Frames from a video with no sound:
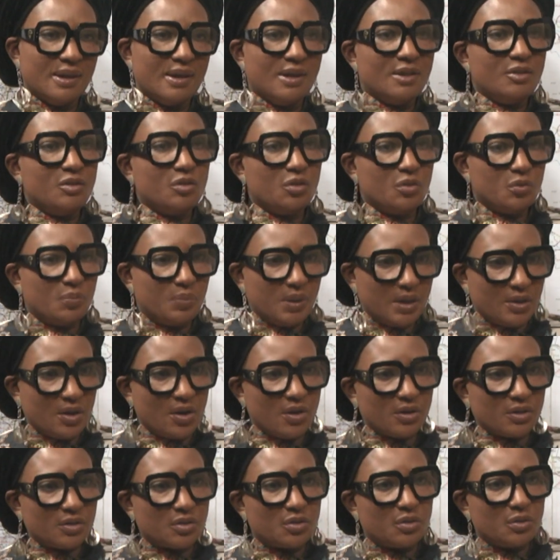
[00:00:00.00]
You
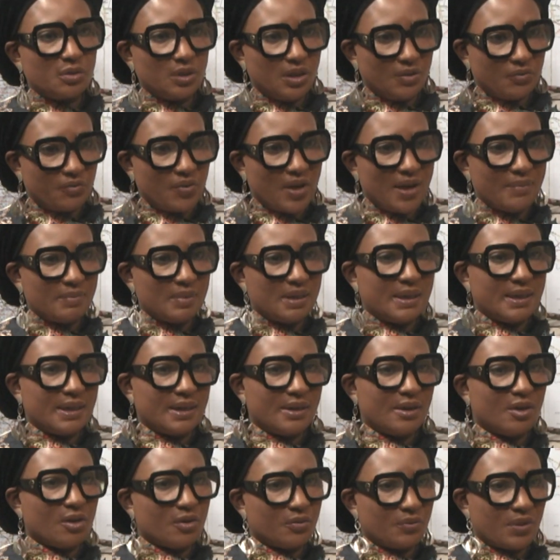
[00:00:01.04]
belong to the family
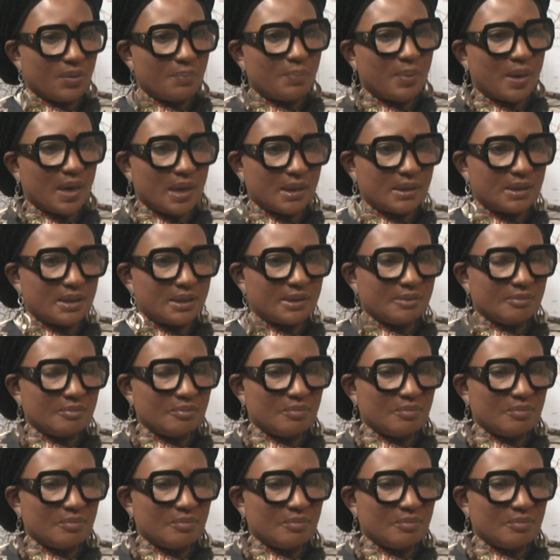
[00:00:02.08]
of the party.